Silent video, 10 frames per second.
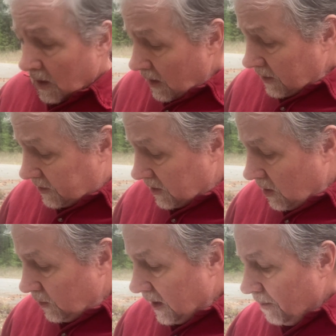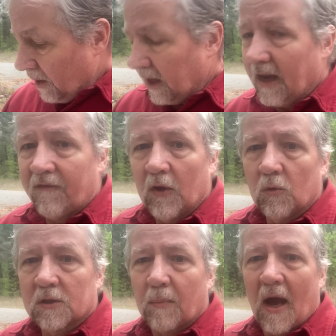And so, but if it
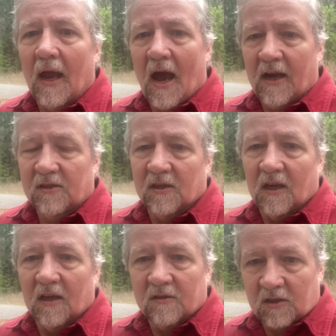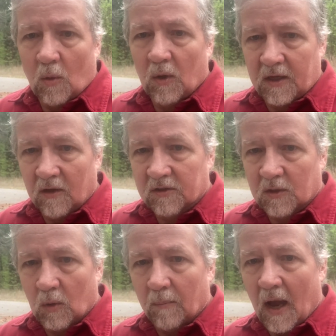was by accident, someone killed
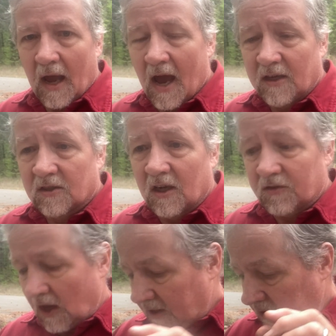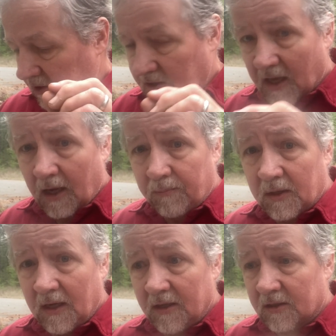someone by accident, they set up
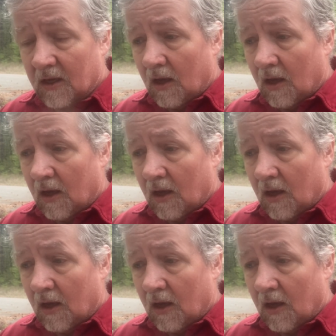these